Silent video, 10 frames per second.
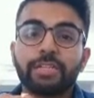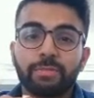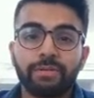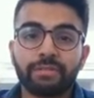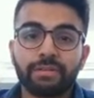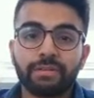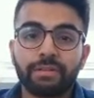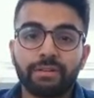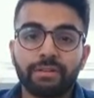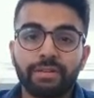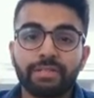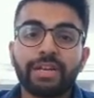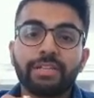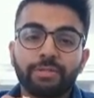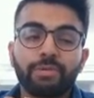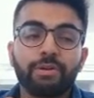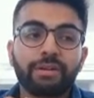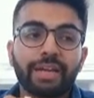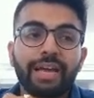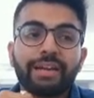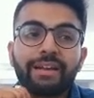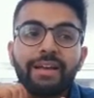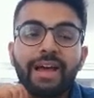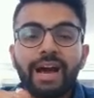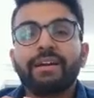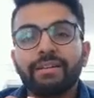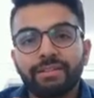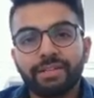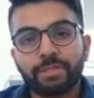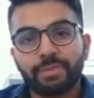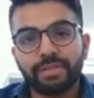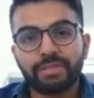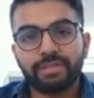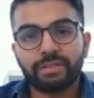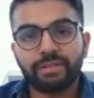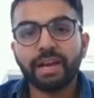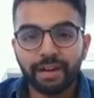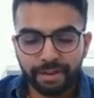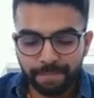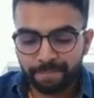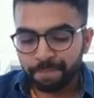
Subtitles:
this person is eligible or can handle their expenses in Canada.